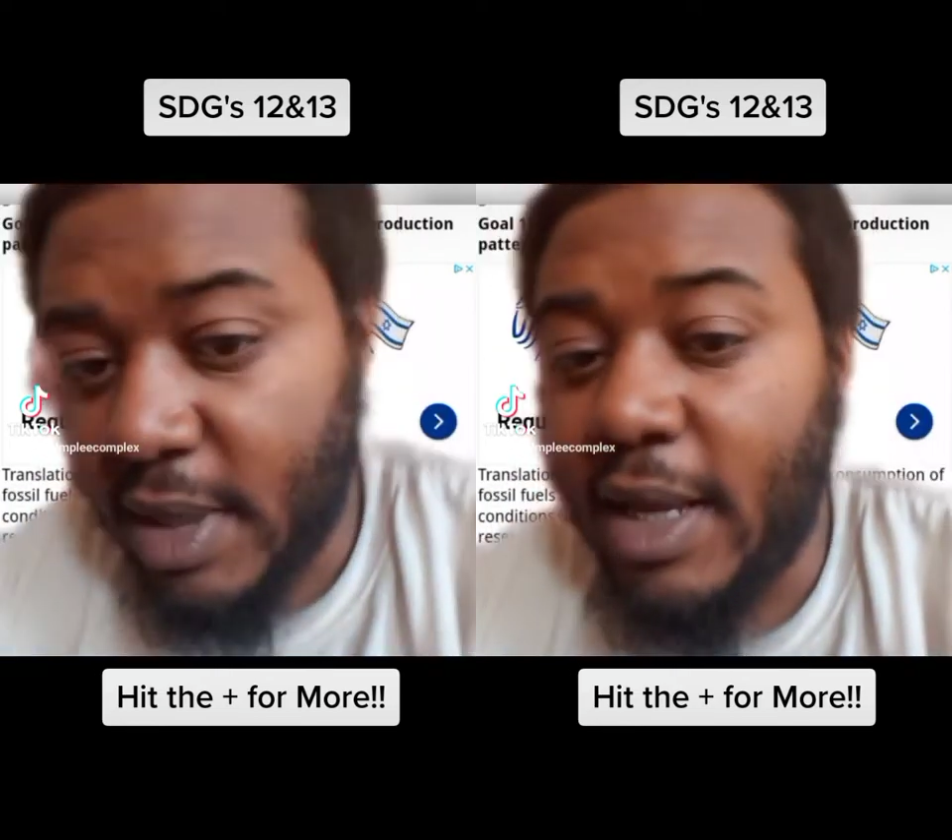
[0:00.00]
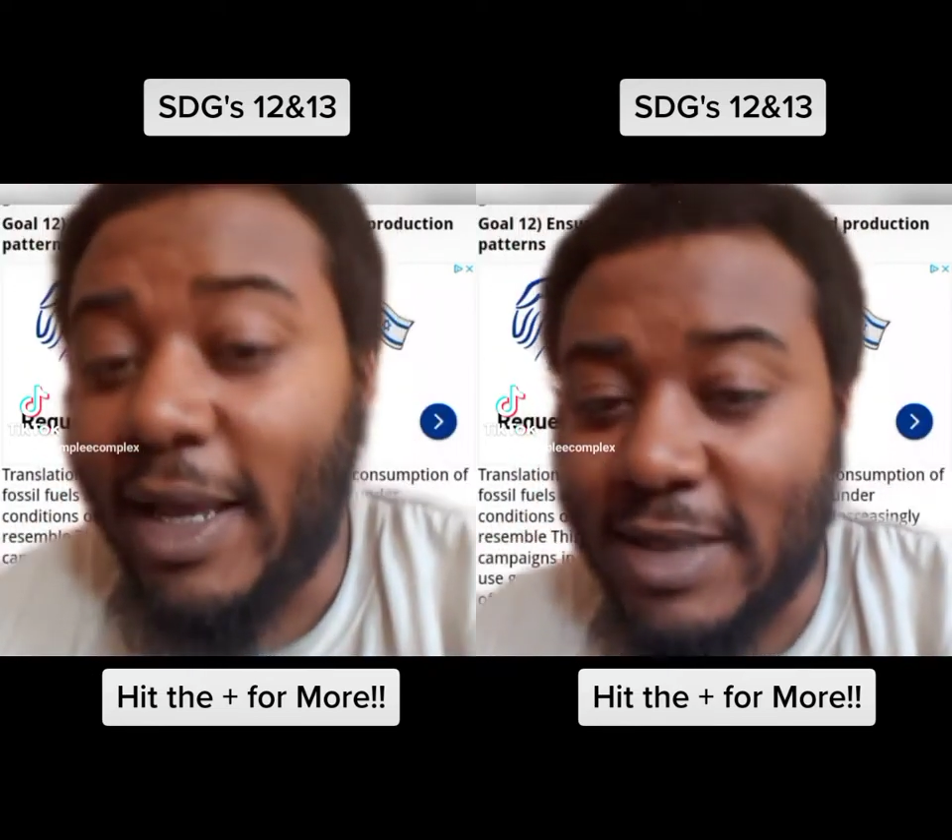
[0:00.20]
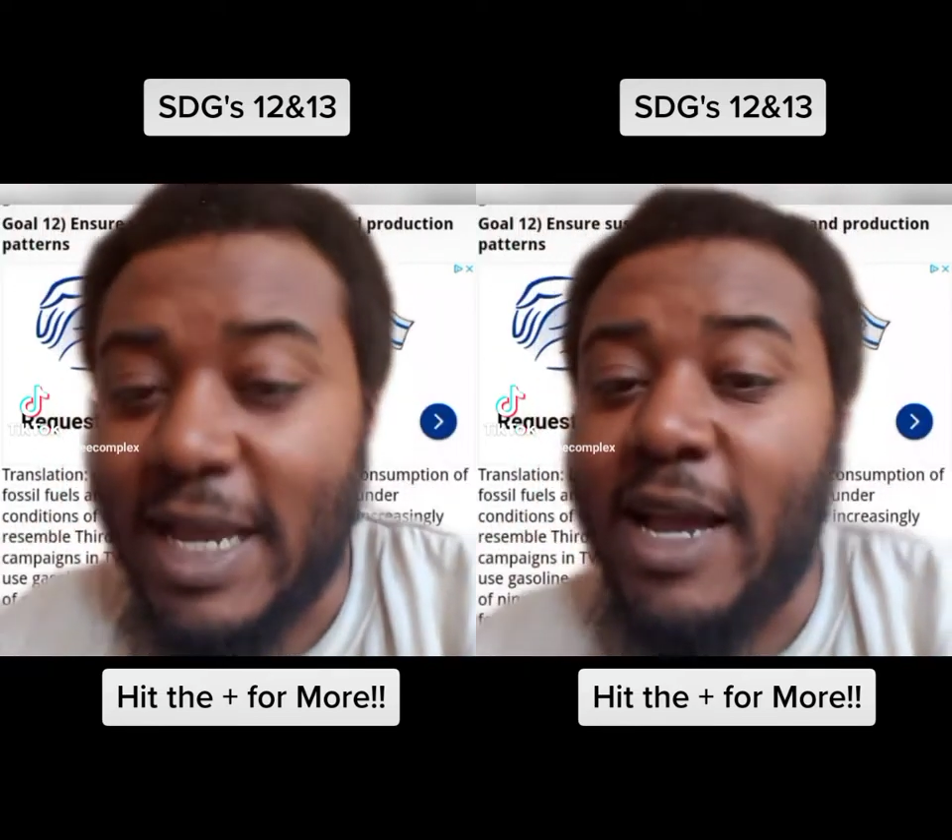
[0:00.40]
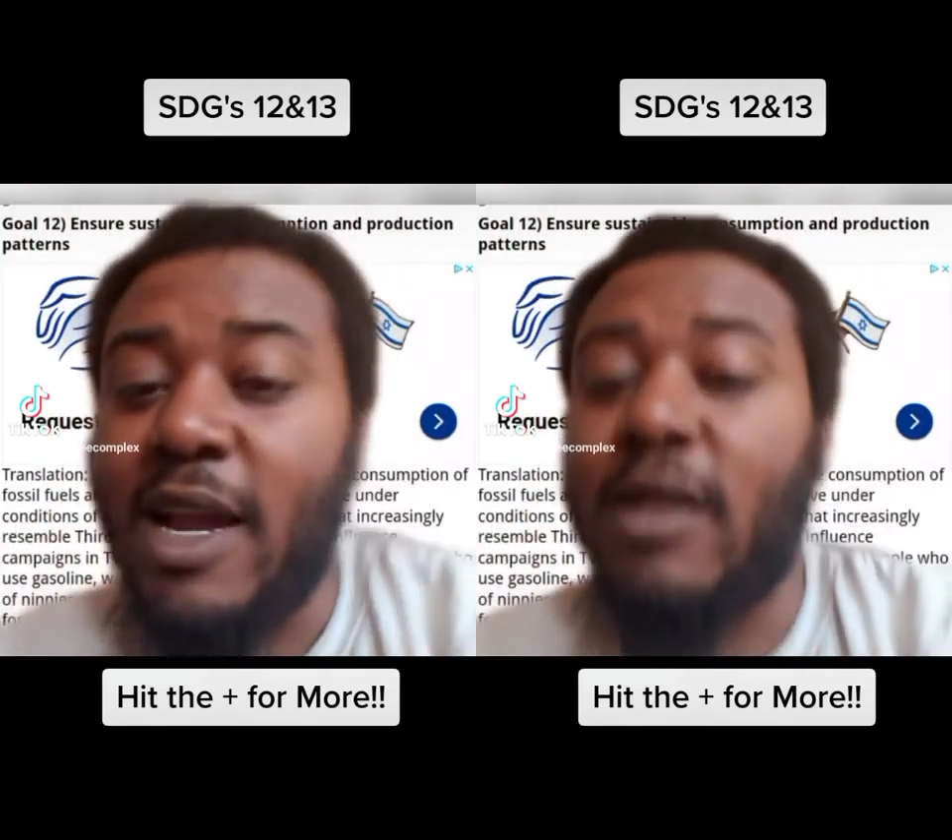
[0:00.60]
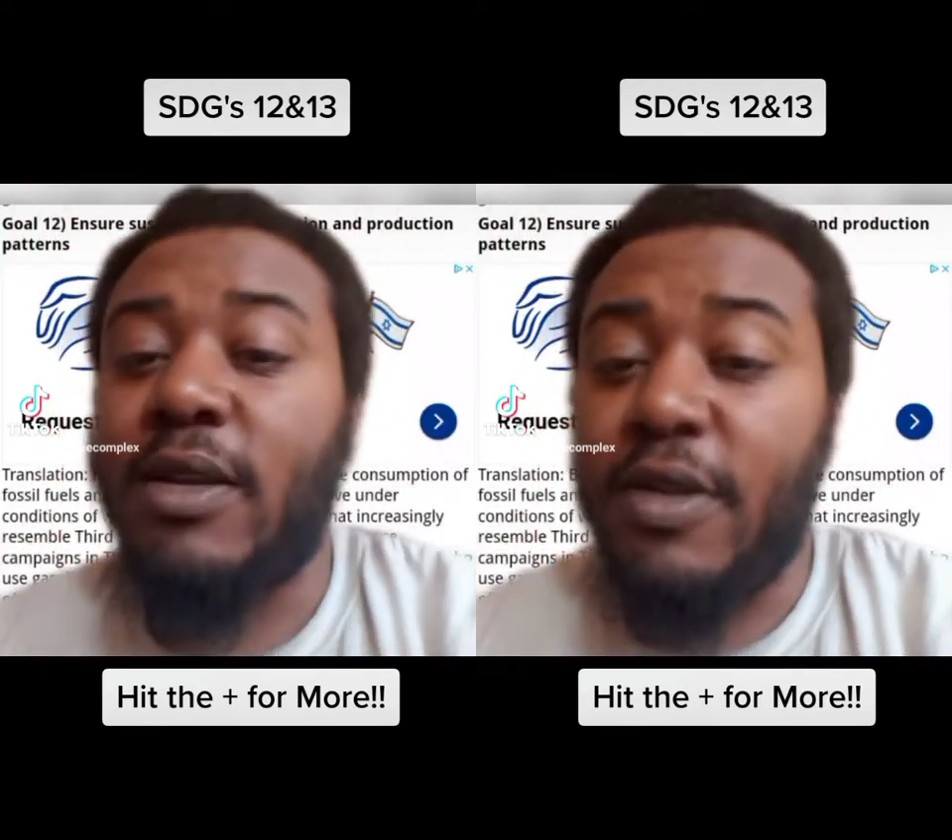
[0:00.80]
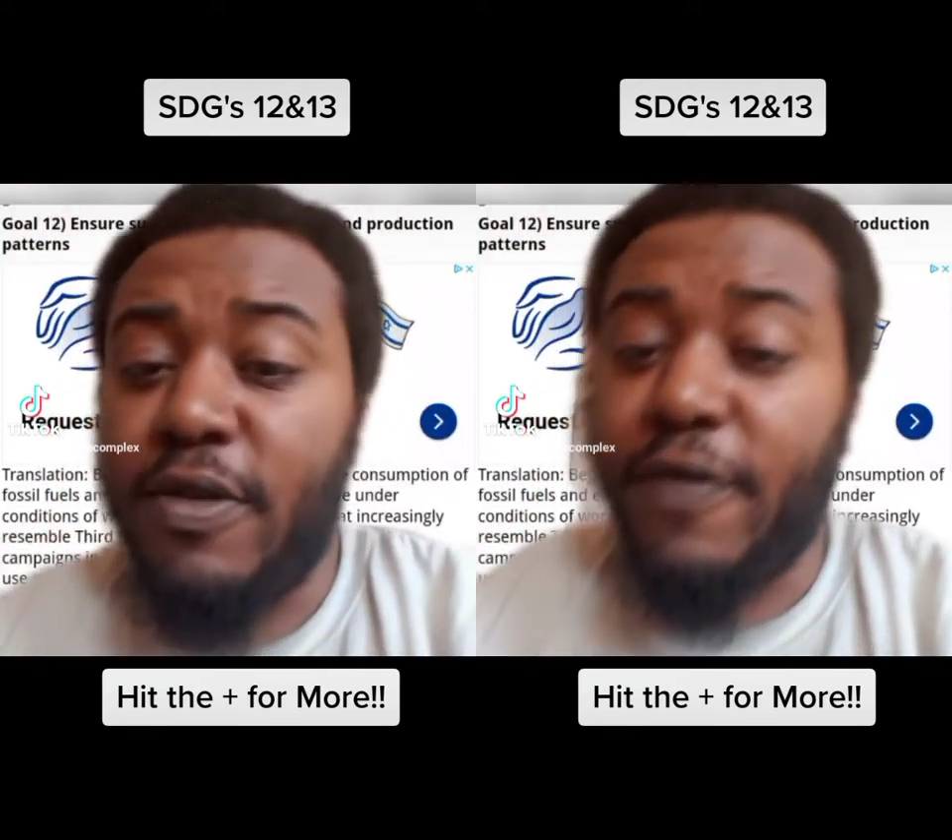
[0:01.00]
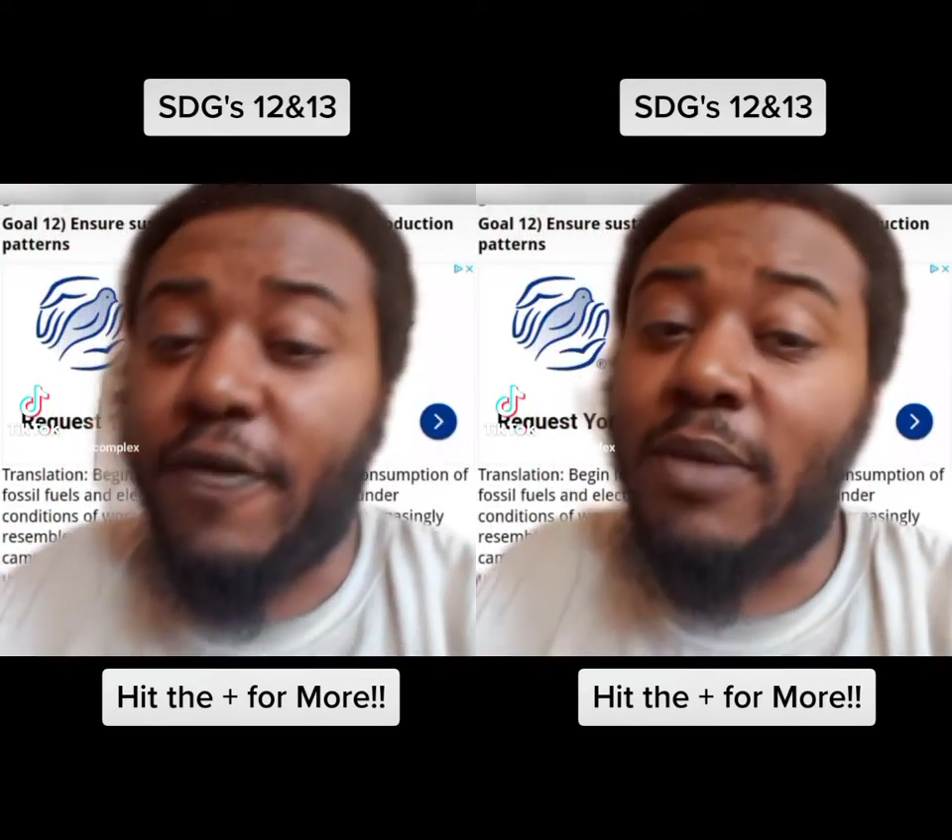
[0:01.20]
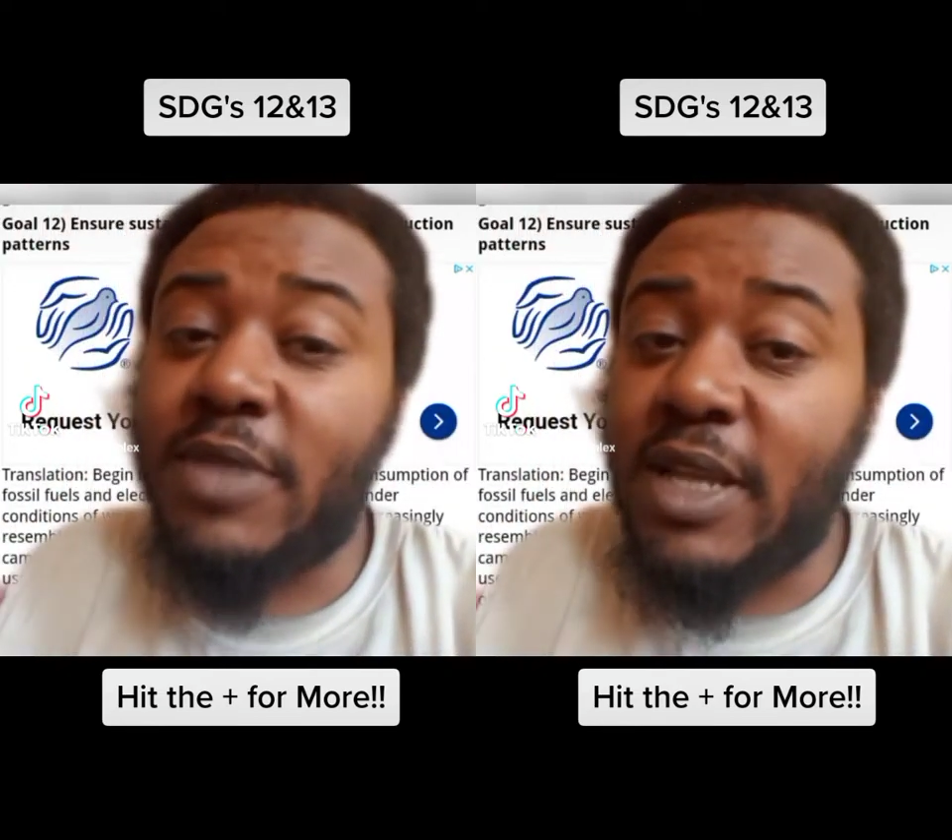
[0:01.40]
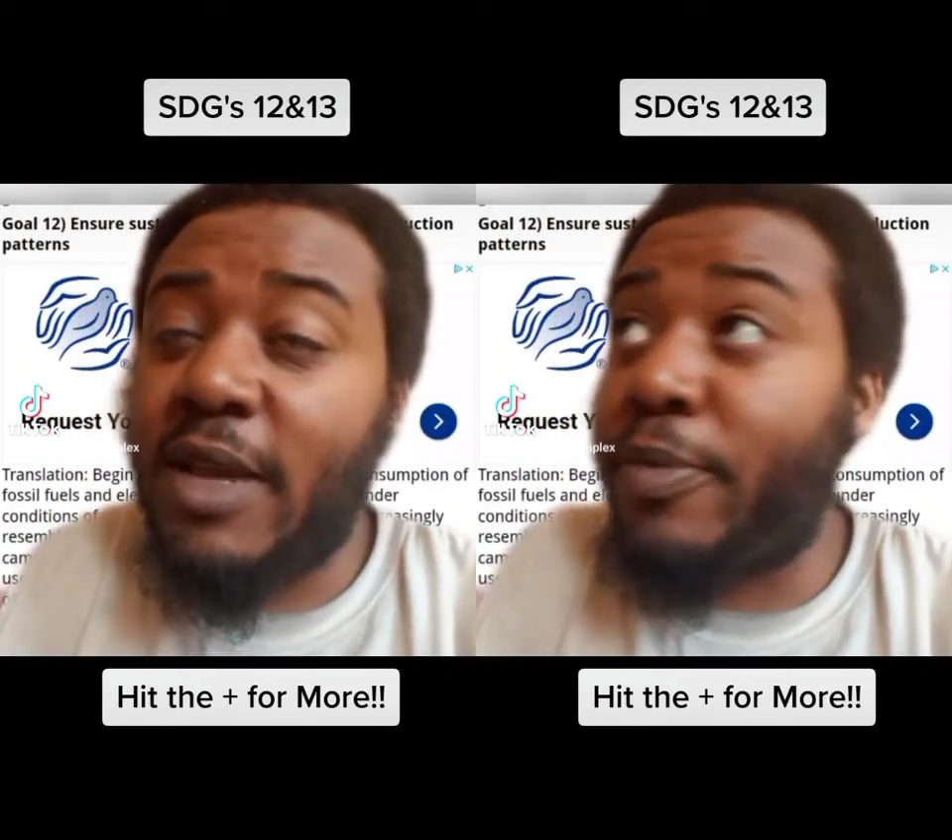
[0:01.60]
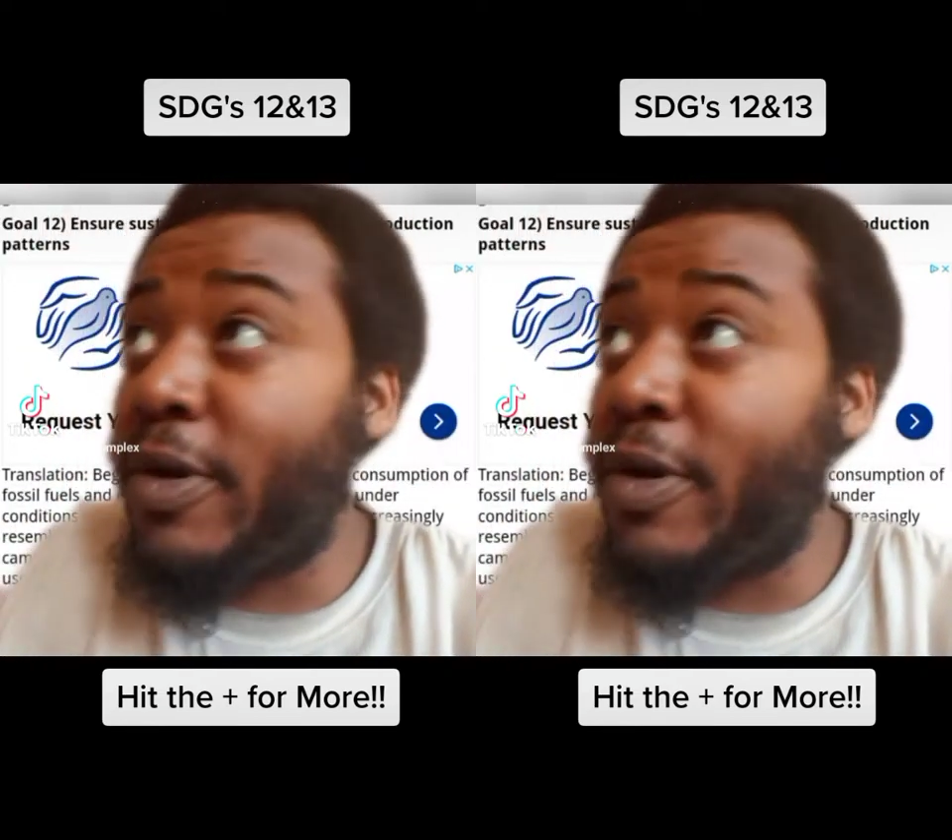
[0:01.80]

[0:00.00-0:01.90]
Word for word: Exactly what I'm saying?